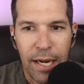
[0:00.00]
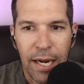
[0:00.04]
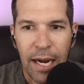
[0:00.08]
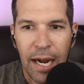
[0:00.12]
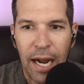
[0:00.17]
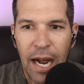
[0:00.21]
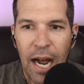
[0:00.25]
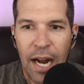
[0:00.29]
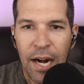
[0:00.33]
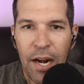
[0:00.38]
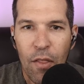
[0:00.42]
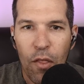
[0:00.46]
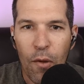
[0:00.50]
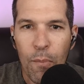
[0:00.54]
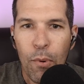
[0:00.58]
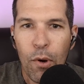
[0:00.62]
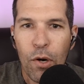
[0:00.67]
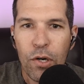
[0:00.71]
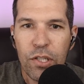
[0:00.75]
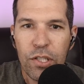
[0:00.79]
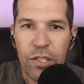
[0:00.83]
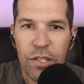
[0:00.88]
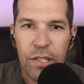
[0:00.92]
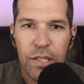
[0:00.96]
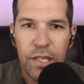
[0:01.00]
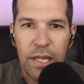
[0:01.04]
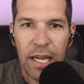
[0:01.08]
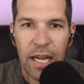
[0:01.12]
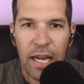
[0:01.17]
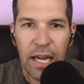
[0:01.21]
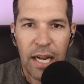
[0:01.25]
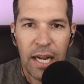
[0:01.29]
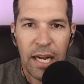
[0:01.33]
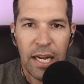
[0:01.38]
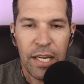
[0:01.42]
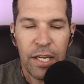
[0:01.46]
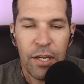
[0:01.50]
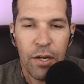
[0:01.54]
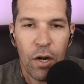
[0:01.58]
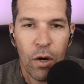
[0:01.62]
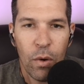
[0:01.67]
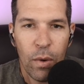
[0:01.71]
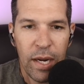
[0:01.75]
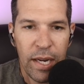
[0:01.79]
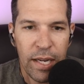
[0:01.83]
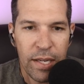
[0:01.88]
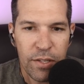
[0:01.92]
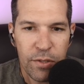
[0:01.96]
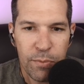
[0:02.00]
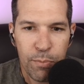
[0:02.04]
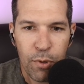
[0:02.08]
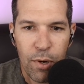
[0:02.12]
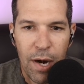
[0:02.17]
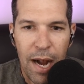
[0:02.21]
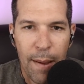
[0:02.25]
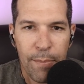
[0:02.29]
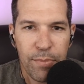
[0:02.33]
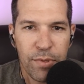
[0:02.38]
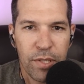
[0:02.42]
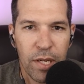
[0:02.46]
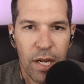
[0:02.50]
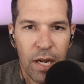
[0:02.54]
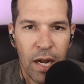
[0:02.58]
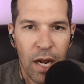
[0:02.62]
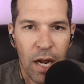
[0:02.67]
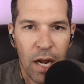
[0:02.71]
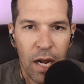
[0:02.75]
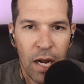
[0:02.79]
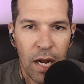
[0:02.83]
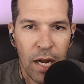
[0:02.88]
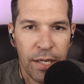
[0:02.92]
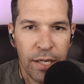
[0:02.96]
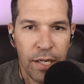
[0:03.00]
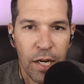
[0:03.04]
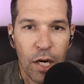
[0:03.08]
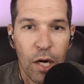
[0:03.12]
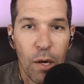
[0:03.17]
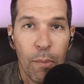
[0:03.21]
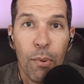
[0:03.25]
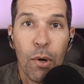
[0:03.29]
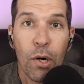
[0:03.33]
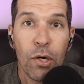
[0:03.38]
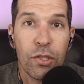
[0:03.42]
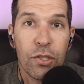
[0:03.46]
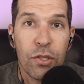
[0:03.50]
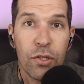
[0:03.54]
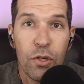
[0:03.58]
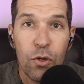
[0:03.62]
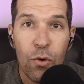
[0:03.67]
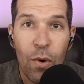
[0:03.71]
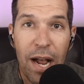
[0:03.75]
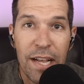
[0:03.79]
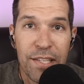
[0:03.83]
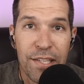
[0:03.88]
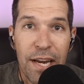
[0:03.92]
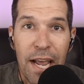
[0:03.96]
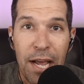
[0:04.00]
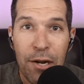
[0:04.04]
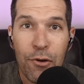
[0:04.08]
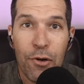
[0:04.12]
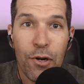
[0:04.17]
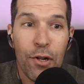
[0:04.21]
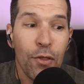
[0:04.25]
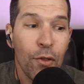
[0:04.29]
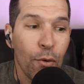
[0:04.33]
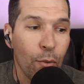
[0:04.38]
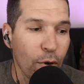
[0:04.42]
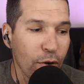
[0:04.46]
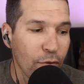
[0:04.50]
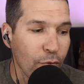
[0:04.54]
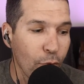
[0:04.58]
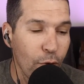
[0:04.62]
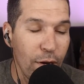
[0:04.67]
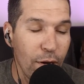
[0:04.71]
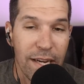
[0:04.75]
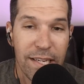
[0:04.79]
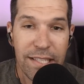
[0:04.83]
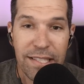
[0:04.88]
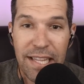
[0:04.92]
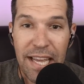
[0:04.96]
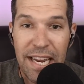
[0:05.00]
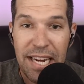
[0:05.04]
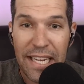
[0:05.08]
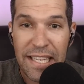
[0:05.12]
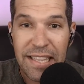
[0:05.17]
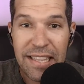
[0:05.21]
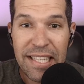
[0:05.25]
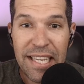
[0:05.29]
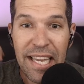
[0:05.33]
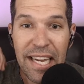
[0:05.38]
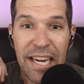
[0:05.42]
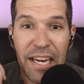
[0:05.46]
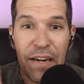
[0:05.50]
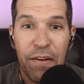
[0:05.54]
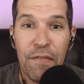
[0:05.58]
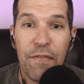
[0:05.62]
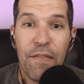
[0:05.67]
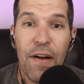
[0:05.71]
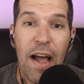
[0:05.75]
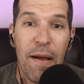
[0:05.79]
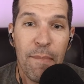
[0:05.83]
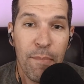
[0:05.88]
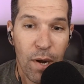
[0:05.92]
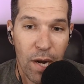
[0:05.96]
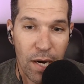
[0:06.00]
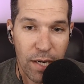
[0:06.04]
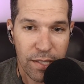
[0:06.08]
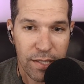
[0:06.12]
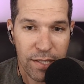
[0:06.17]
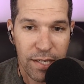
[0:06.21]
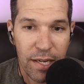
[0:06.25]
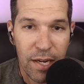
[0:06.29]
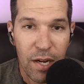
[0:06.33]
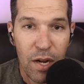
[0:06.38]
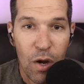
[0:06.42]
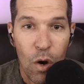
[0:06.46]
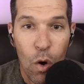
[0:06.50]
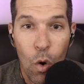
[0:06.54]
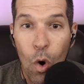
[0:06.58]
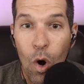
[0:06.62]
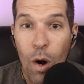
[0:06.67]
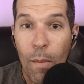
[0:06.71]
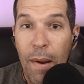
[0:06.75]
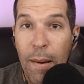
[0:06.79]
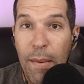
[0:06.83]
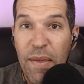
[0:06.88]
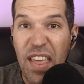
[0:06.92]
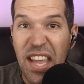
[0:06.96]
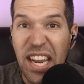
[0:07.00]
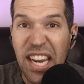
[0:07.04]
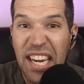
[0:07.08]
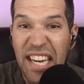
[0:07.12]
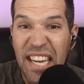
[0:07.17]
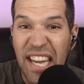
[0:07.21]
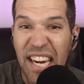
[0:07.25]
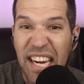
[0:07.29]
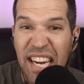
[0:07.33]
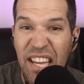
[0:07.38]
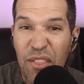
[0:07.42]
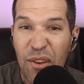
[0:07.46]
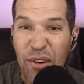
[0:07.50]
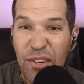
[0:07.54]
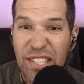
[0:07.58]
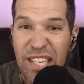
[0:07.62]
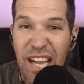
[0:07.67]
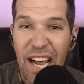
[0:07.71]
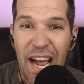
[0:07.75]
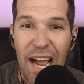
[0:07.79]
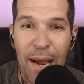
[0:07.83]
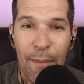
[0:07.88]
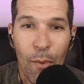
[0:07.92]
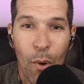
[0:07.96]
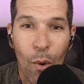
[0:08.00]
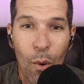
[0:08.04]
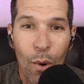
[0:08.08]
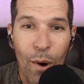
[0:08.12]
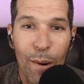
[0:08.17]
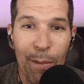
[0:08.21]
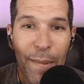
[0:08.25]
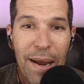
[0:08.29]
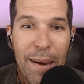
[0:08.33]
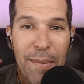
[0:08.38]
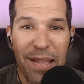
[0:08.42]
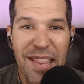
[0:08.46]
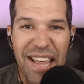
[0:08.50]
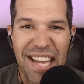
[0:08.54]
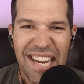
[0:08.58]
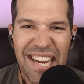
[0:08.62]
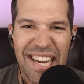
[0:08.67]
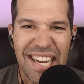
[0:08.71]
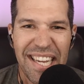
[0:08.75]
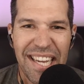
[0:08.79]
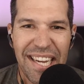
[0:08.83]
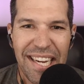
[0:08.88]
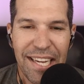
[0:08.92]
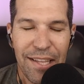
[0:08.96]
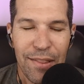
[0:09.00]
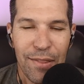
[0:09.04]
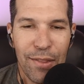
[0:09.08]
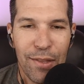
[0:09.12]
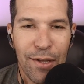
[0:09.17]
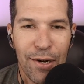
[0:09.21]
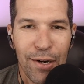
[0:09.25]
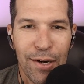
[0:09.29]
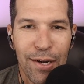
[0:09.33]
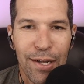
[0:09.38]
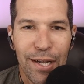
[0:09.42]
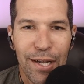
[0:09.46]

Another person, is perhaps a younger person who hasn't entered in the workforce yet, they can kick in $5. Or maybe they can kick in their time, or maybe they can kick in their